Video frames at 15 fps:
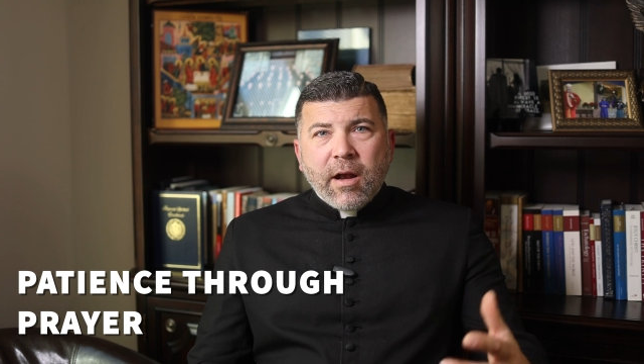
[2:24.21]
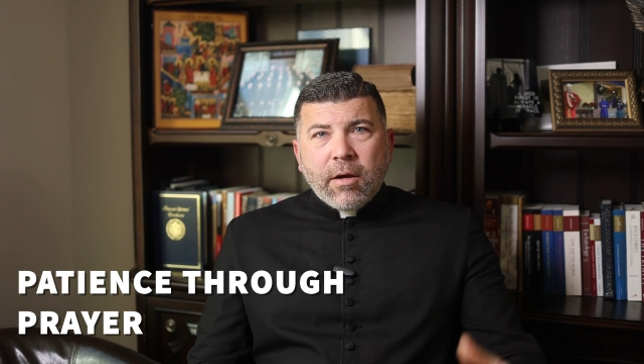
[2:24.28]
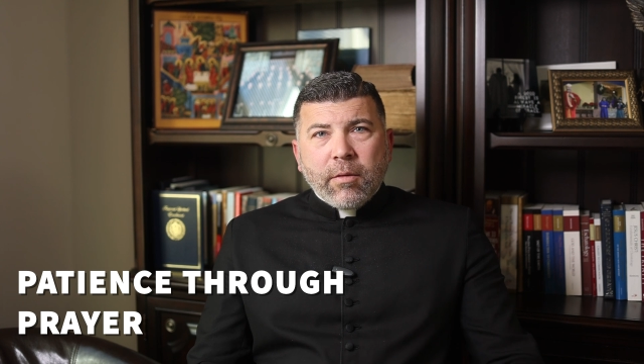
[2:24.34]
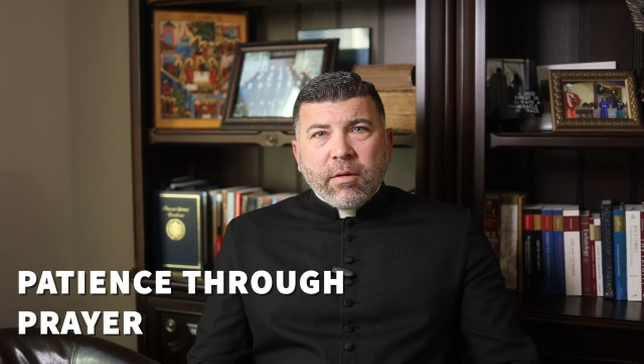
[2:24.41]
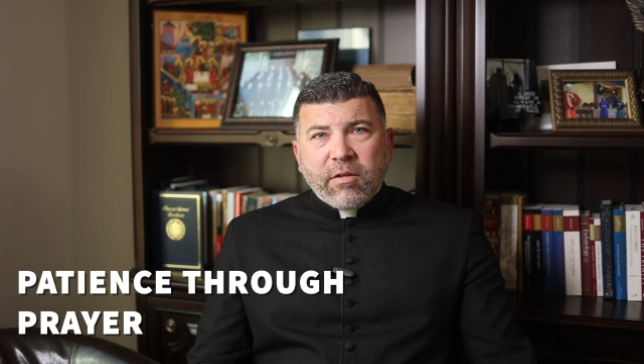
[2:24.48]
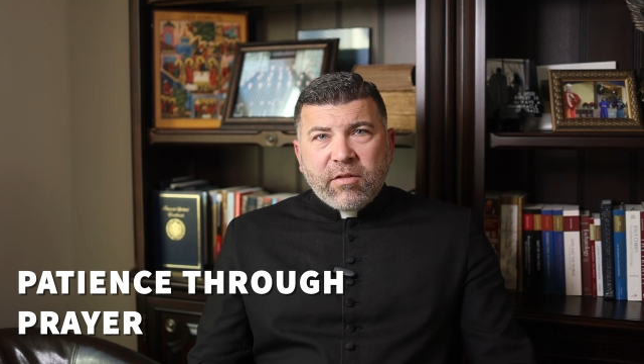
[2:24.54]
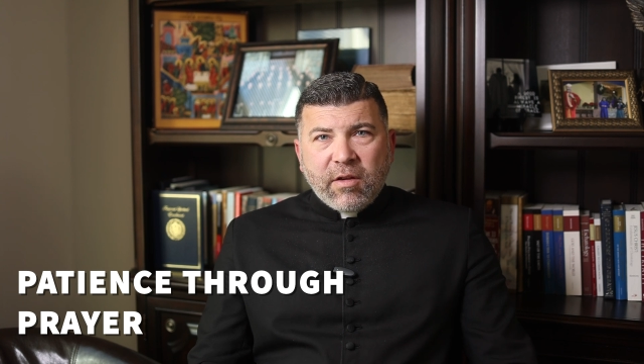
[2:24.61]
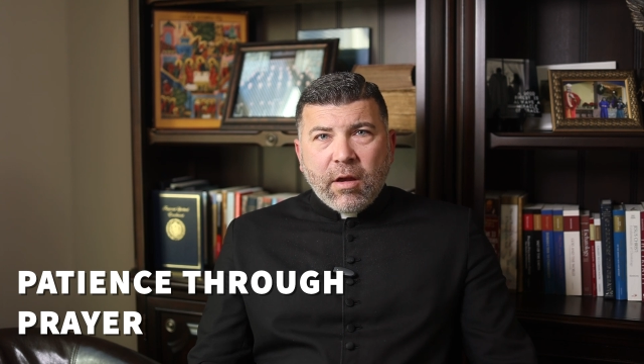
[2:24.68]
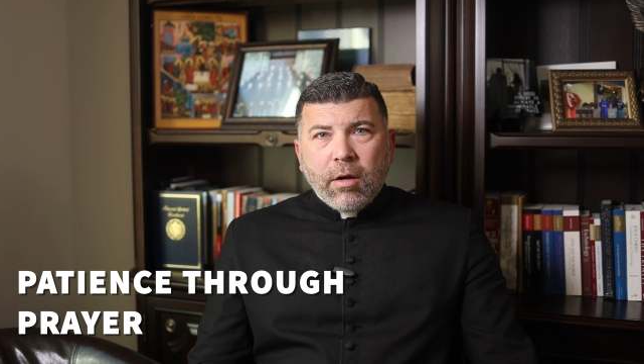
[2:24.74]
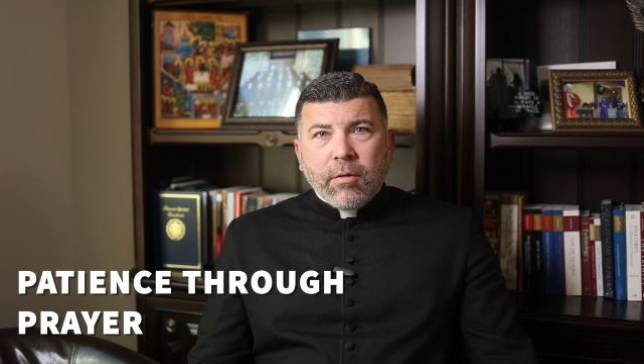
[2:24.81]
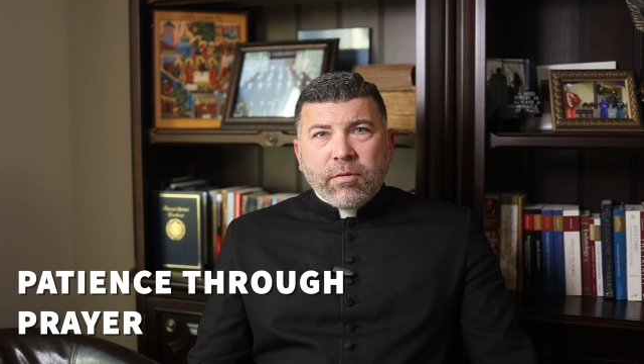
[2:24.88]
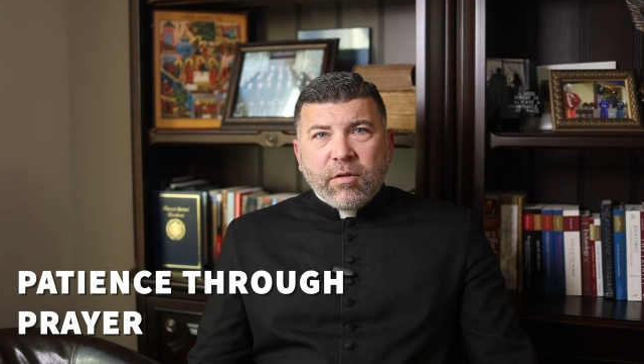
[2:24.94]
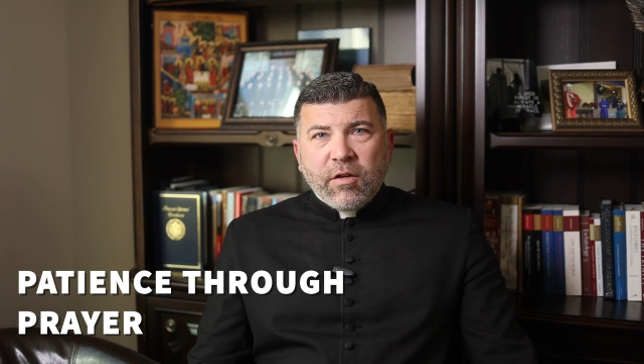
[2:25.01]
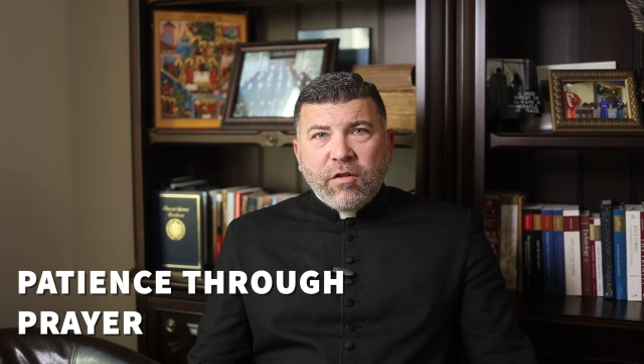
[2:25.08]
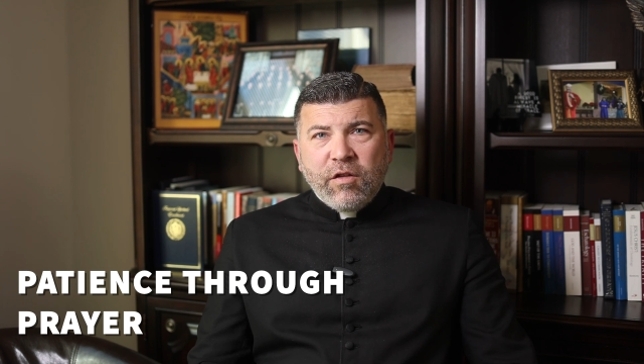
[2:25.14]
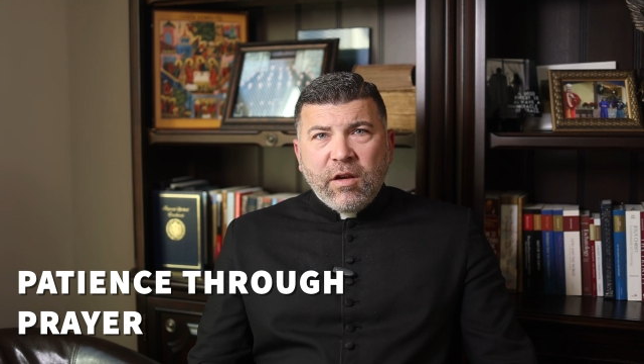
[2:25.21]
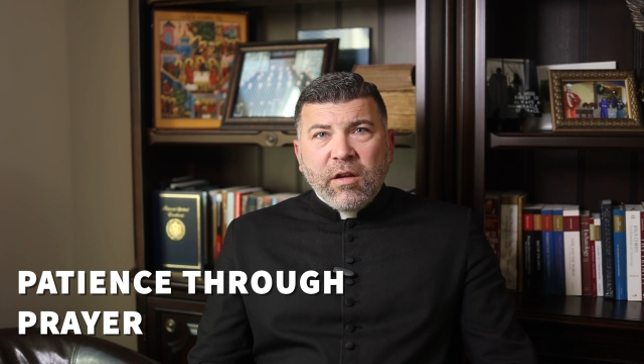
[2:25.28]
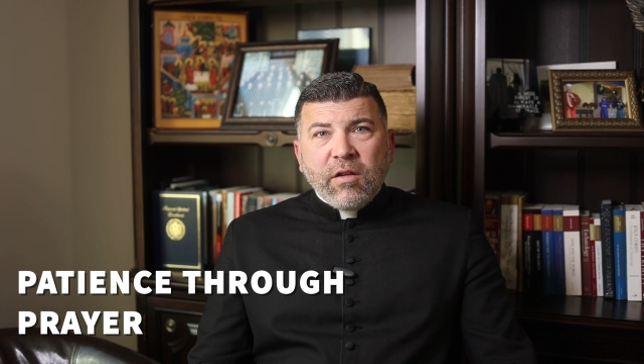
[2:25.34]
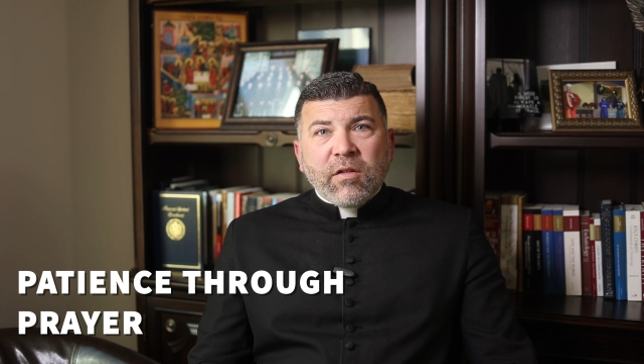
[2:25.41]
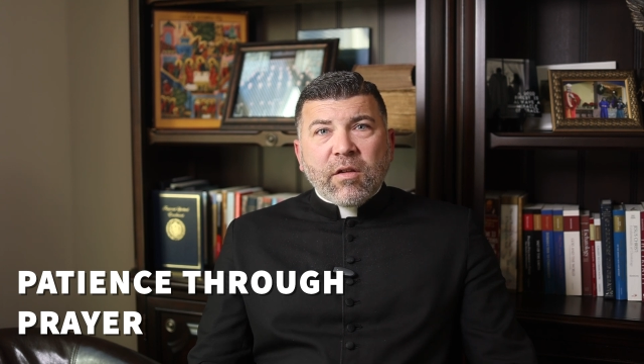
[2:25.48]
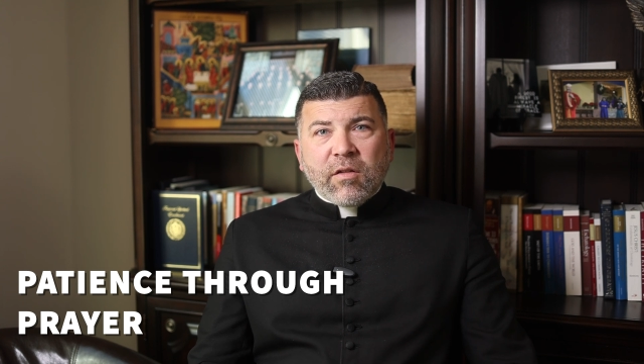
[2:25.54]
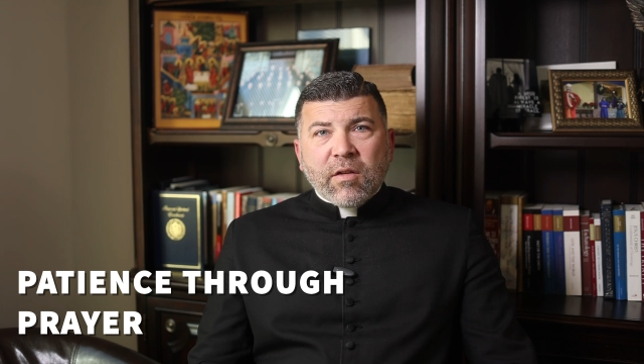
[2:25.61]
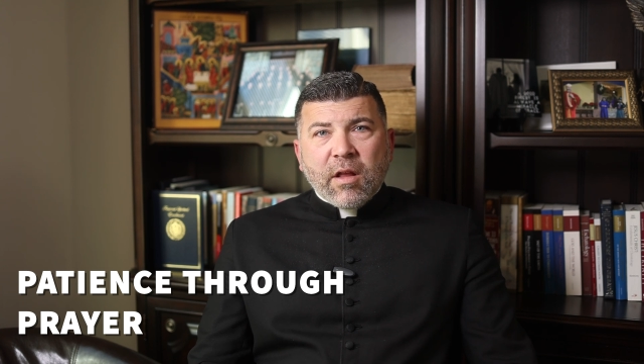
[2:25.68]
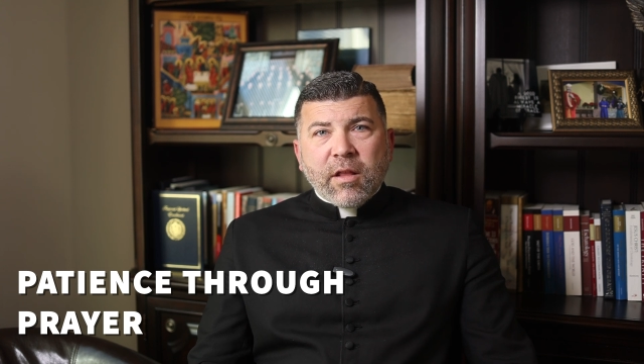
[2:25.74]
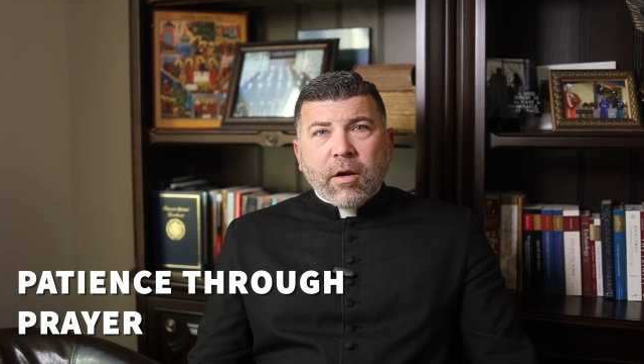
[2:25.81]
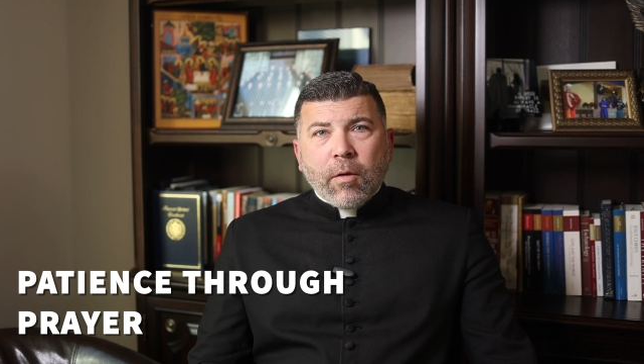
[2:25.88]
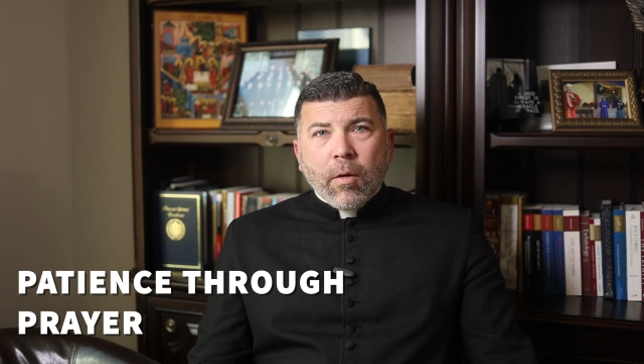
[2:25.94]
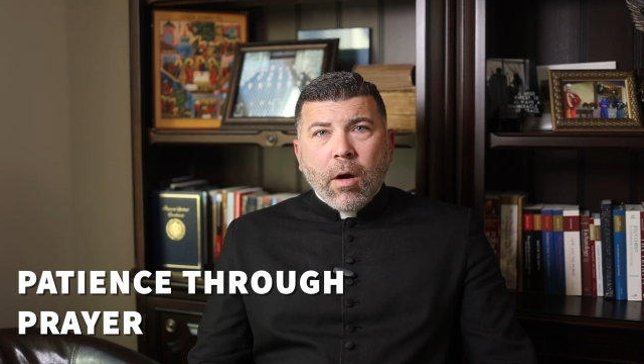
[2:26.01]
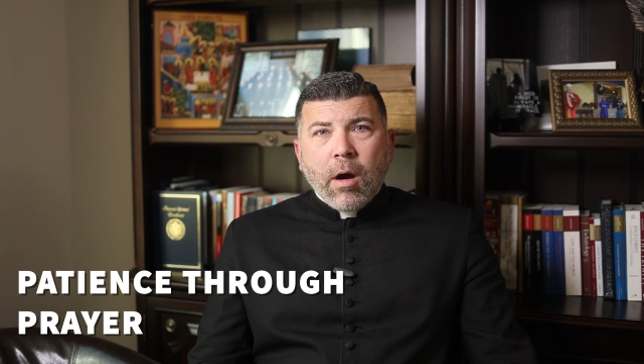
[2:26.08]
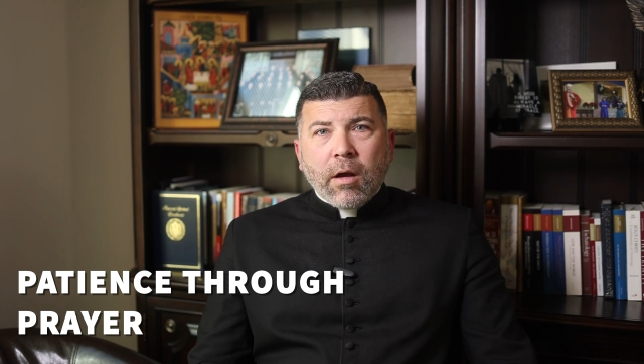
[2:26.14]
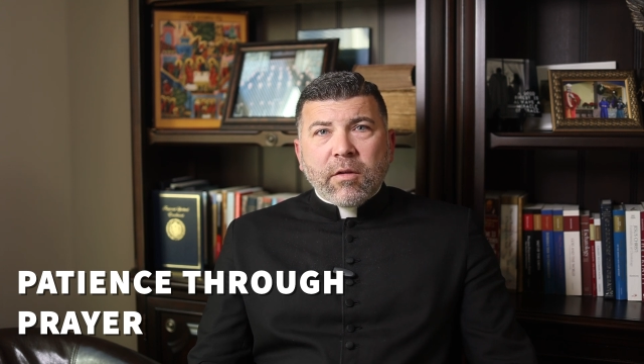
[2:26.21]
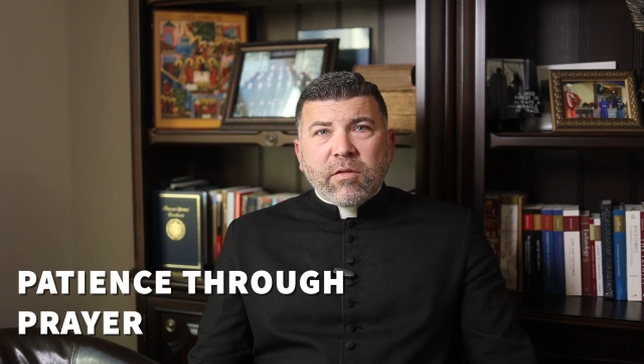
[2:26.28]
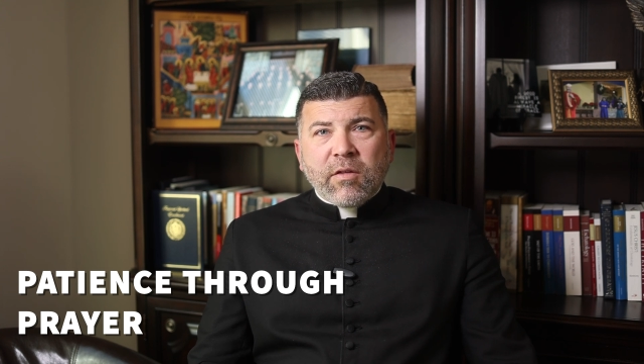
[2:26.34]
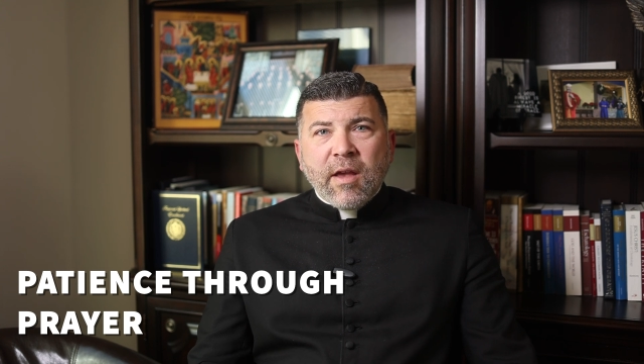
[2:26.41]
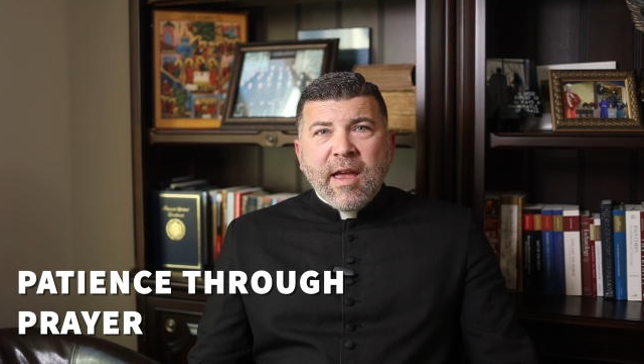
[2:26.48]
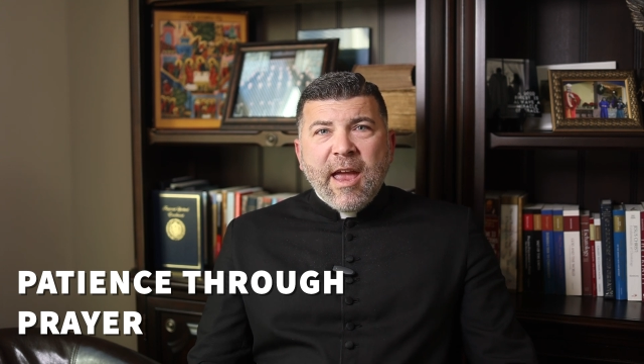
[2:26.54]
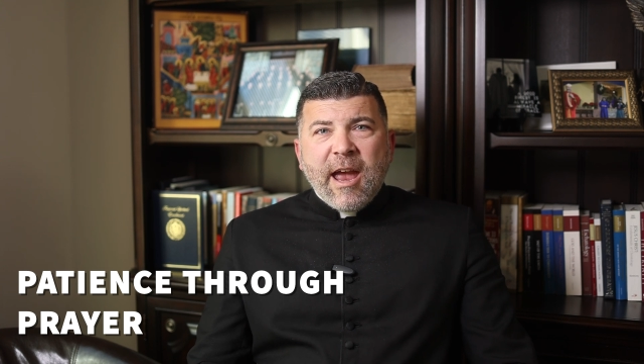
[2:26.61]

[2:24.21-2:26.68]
ourselves to Jesus on the cross